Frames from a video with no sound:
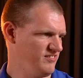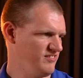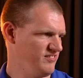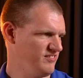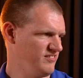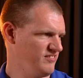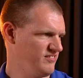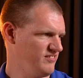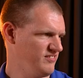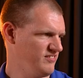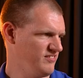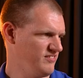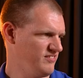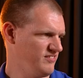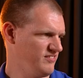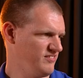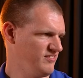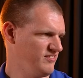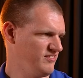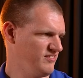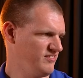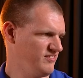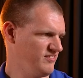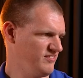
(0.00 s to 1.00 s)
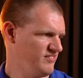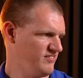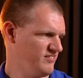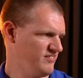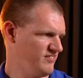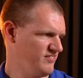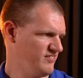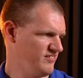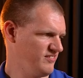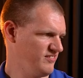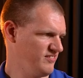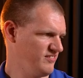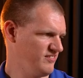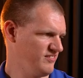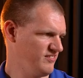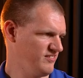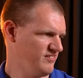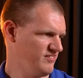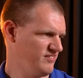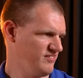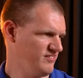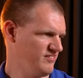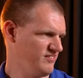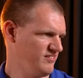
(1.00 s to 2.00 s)

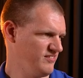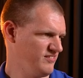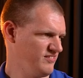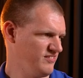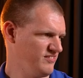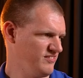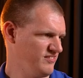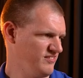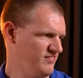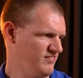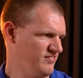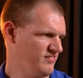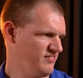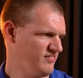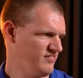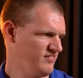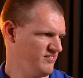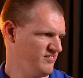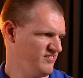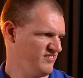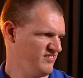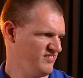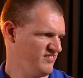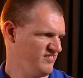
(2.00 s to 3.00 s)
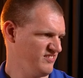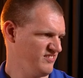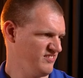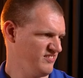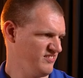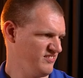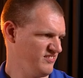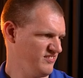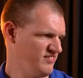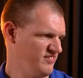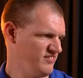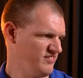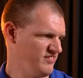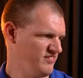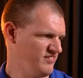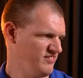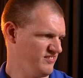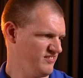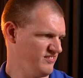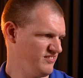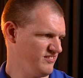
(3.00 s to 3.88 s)
[no speech]